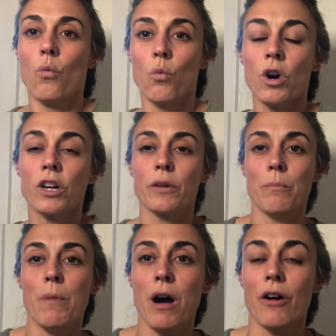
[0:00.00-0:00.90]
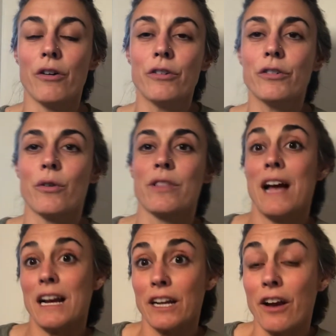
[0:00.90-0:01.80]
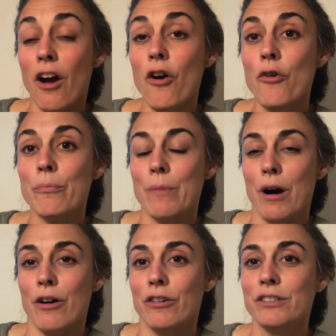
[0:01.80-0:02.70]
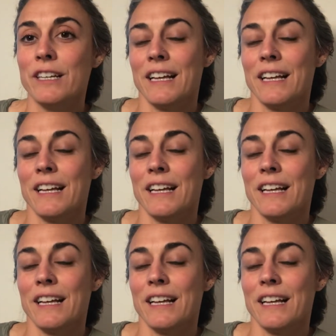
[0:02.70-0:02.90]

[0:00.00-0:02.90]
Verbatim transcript: work mode or that go mode,